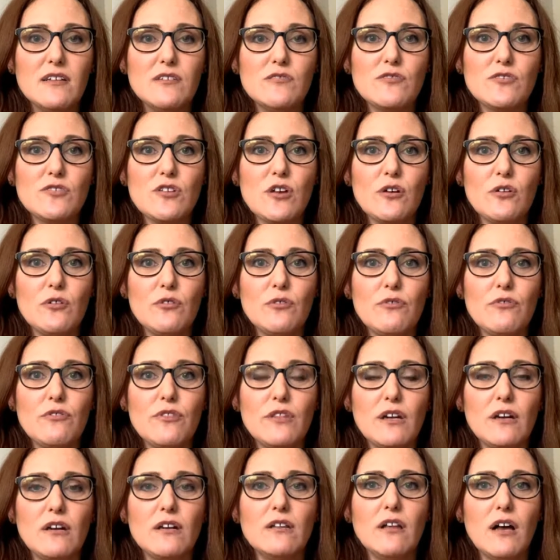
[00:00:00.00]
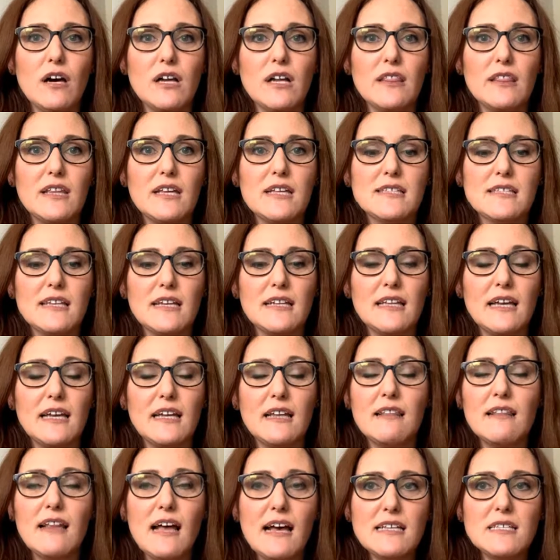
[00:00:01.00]
So there are a lot of things like that.
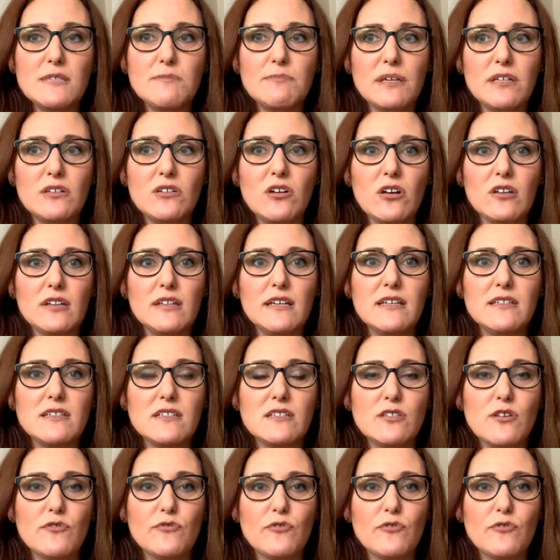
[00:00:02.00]
And last but not least is,